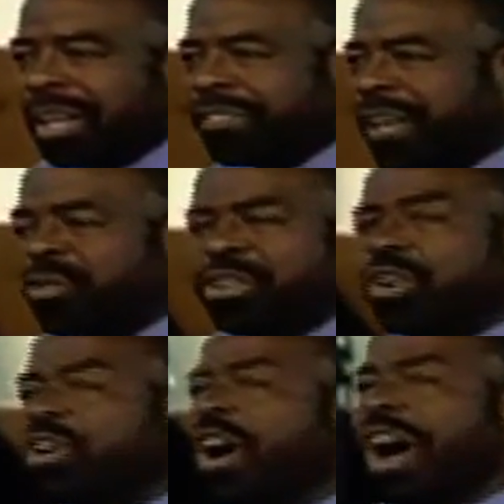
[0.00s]
He said, would
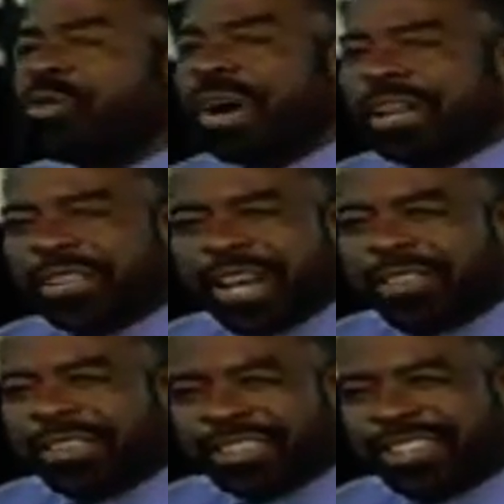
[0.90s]
you call one of the
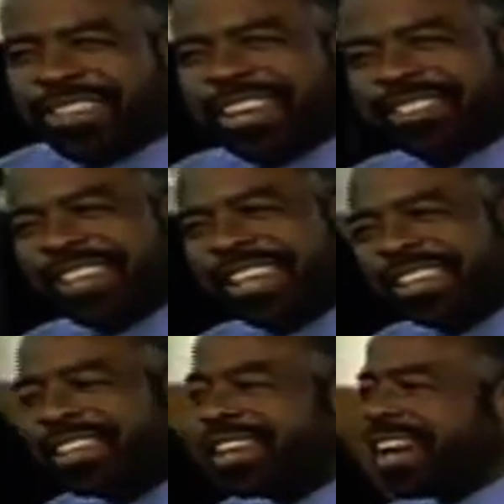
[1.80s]
other DJs
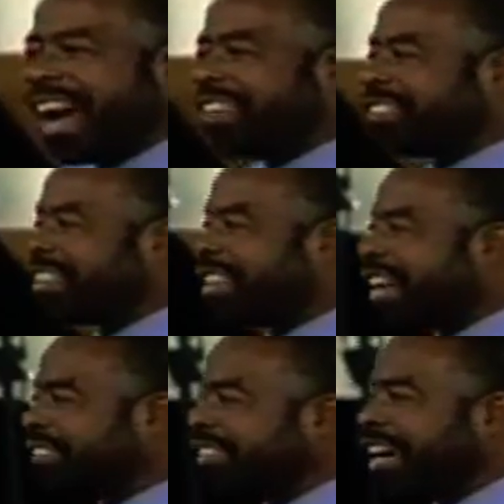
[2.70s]
in? I said,
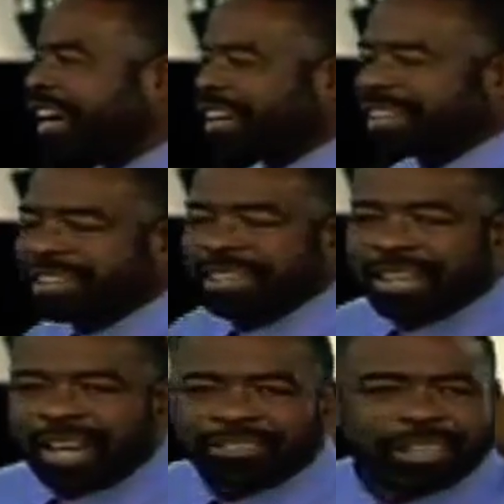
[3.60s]
yes, sir.
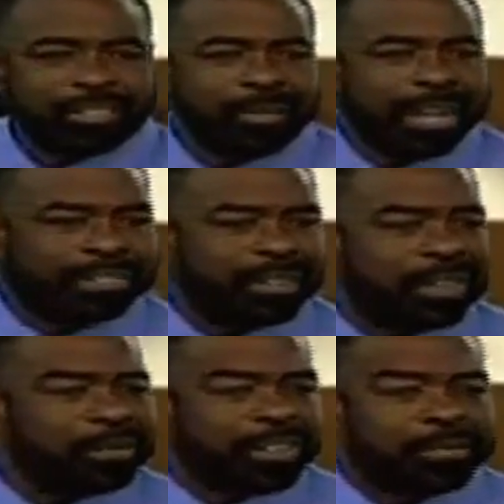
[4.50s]
I said to myself,
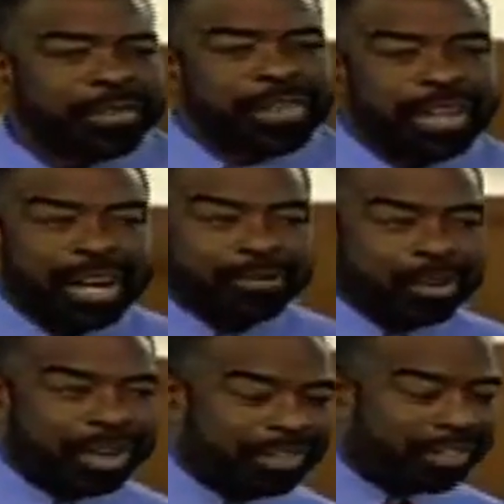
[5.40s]
he must think I'm
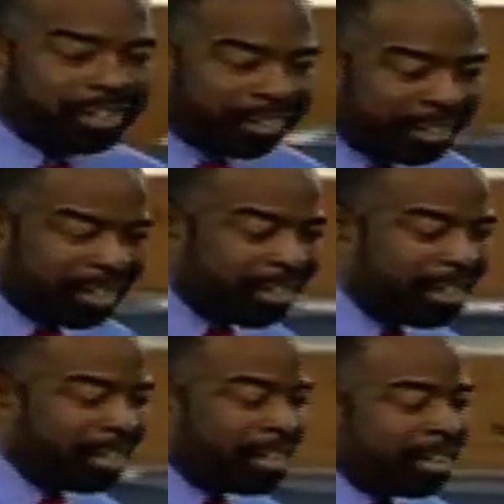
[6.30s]
crazy.
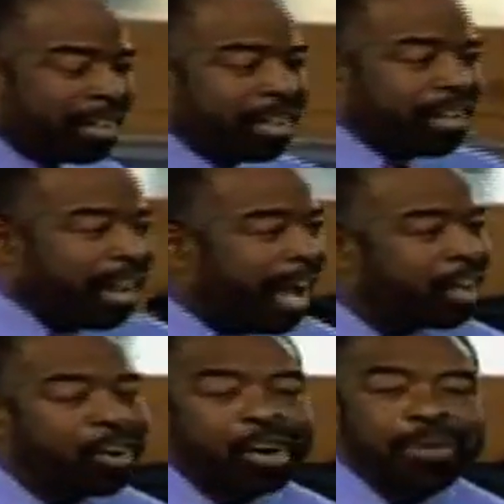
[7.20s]
I
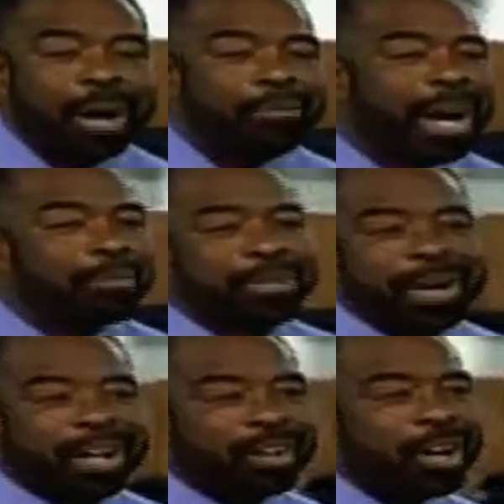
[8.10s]
called my mom and
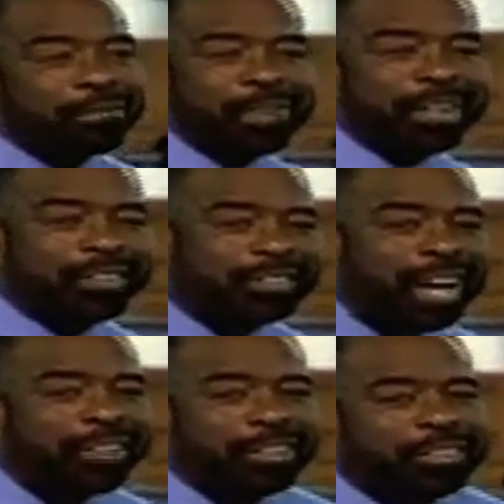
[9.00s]
my girlfriend,
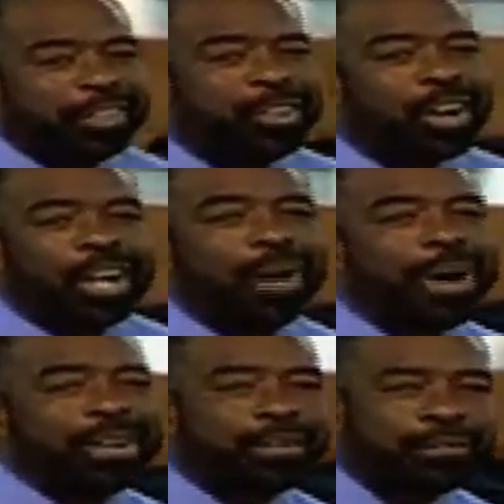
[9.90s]
Cassandra, said, y'all
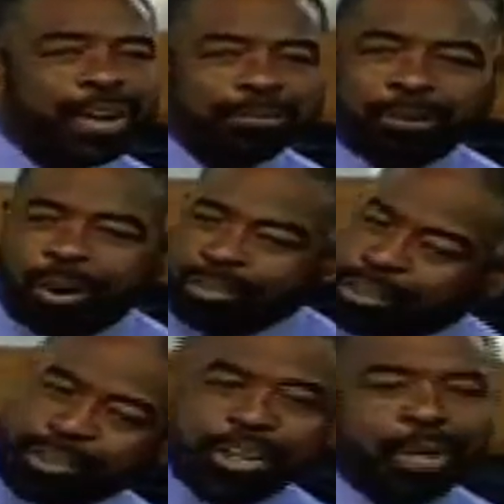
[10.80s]
come out on the front porch
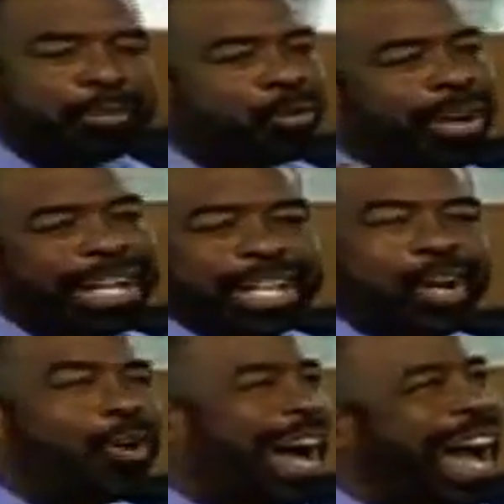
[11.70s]
and turn up the
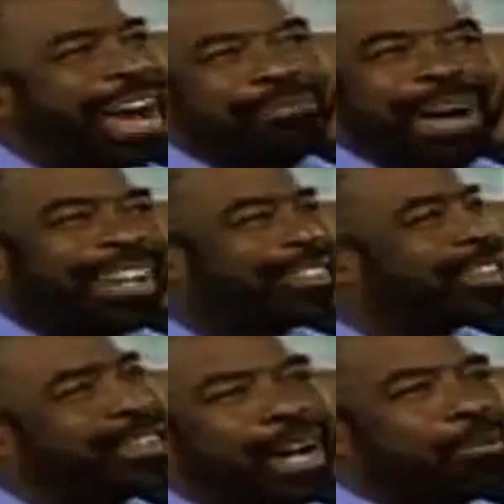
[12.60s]
radio. I'm about
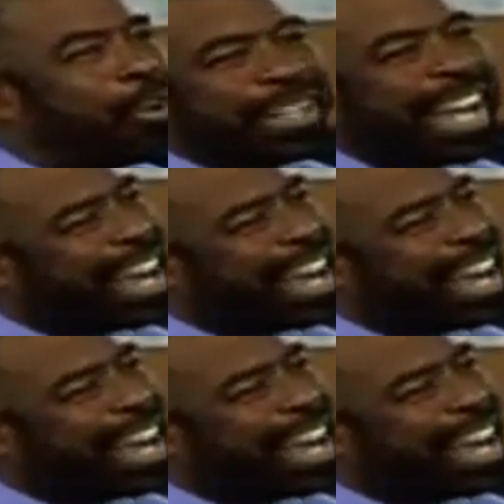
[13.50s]
to come on the